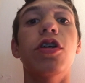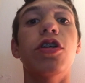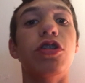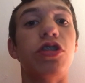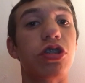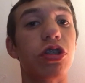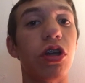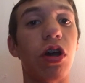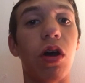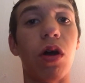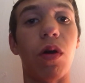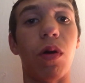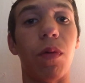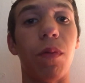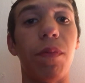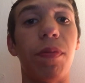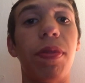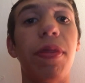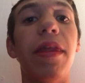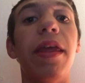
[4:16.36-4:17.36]

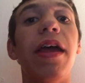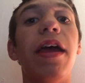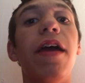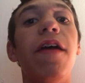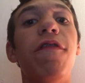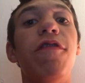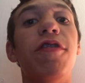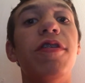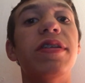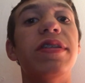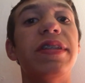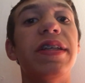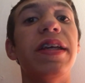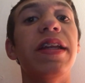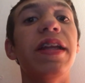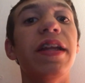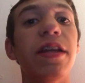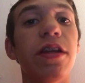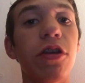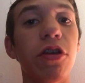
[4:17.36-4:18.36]
So, if you
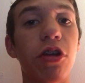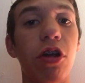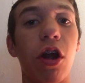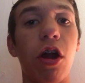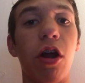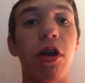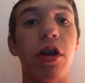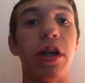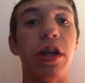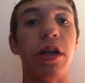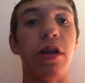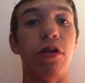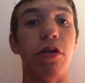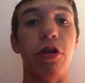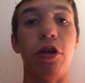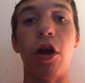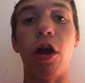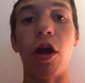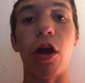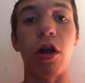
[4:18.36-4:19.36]
see it in your garden or
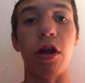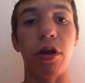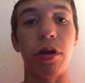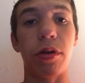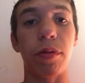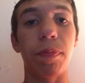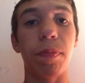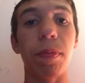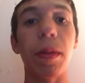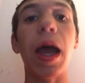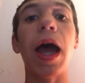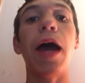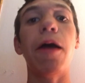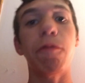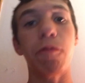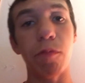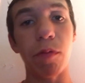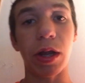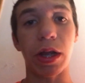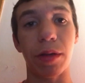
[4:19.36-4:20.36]
yard, I
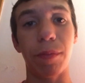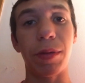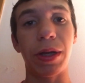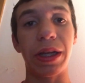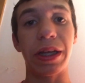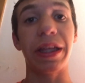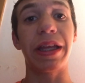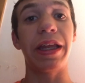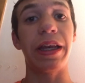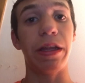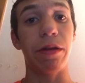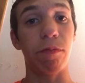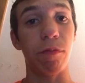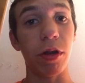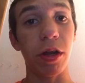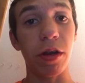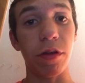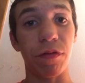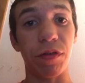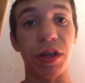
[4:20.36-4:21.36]
would recommend getting
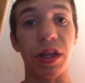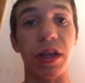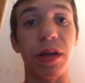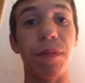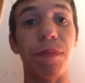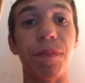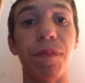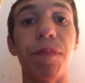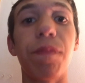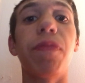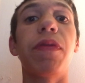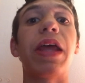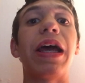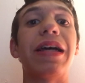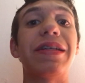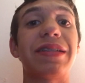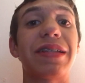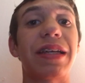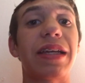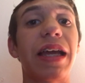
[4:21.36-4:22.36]
rid of it,
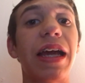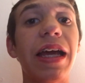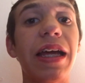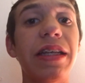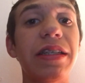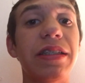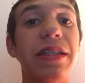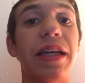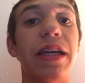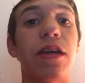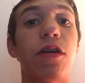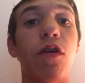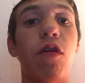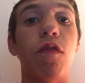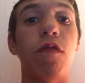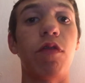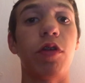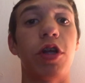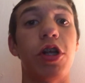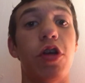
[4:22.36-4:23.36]
as it can take
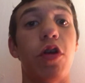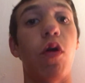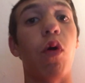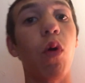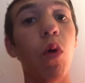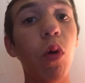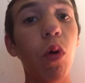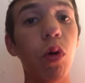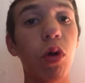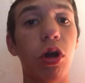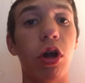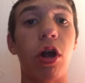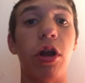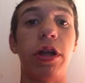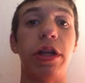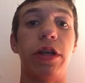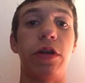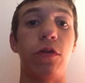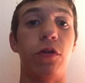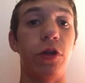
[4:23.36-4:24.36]
over your whole
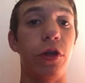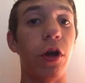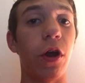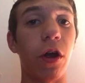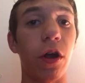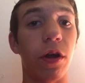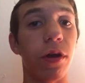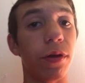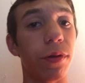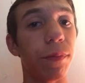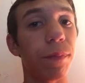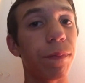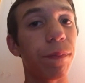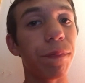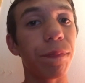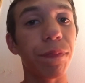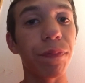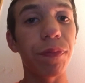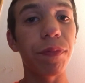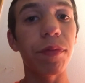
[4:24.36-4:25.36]
garden or yard.
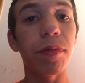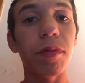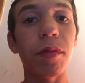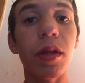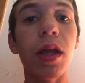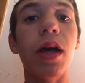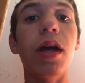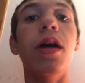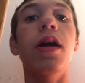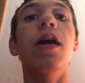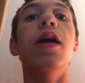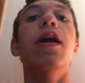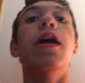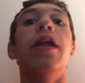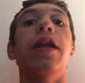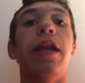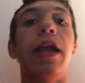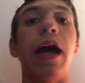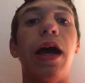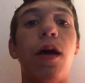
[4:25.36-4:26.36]

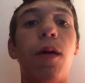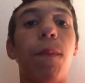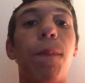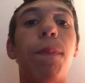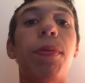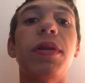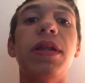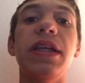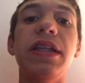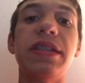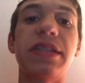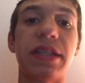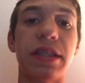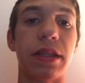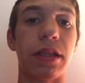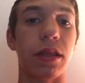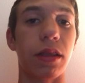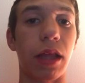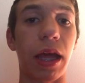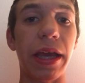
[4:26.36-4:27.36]
Now, please
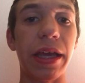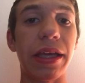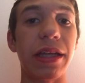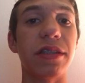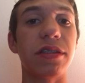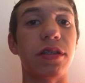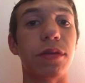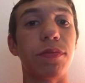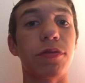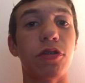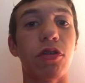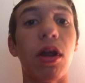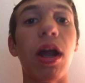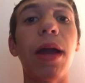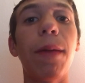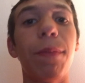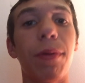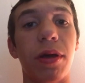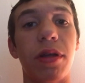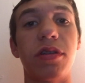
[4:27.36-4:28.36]
hit the like and
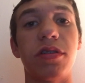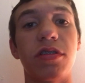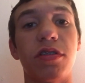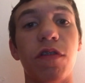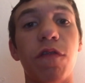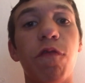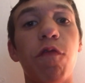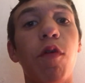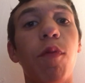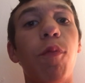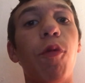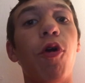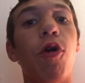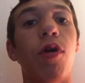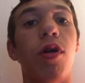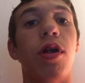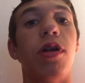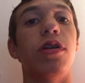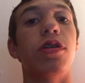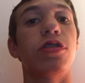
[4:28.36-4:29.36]
subscribe buttons for
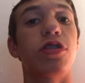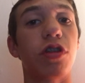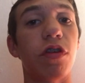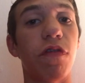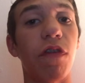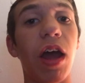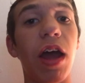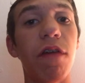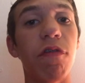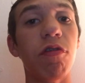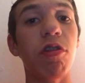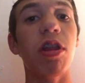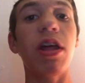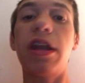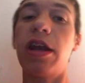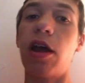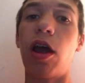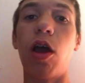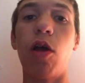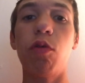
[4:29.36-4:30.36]
more survival
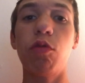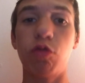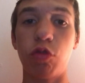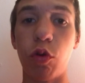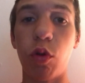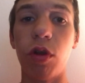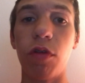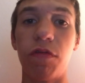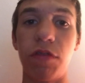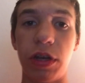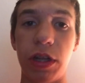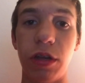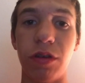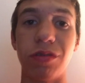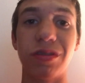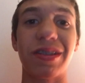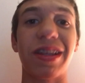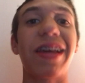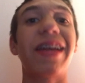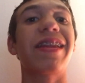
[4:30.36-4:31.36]
and outdoor
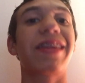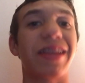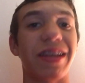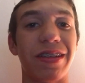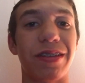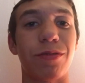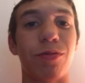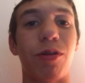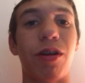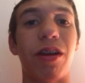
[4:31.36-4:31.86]
videos like this